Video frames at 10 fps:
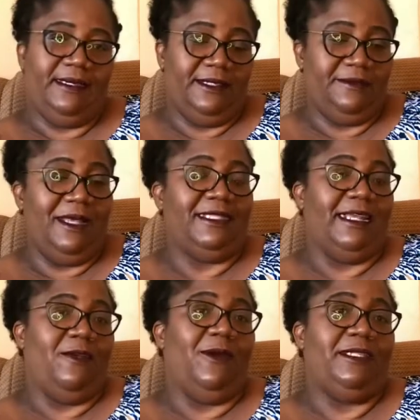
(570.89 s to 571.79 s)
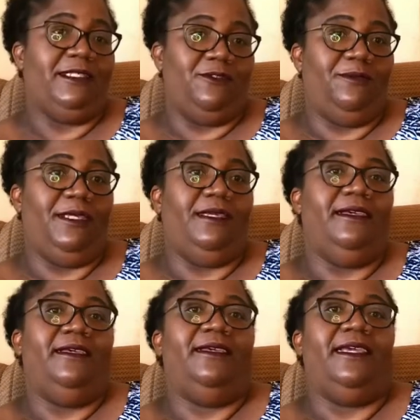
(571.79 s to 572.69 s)
Because Batrai wants to be
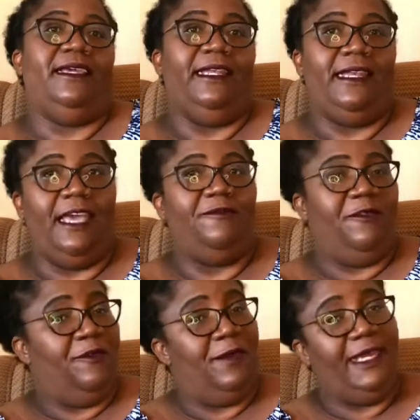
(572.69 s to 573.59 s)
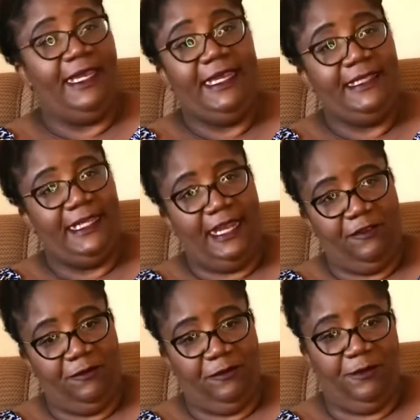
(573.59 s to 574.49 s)
a live performer. He is a
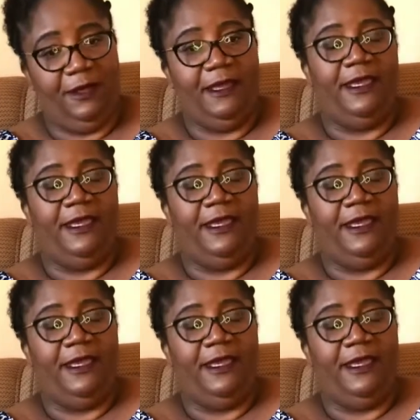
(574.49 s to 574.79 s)
live performer.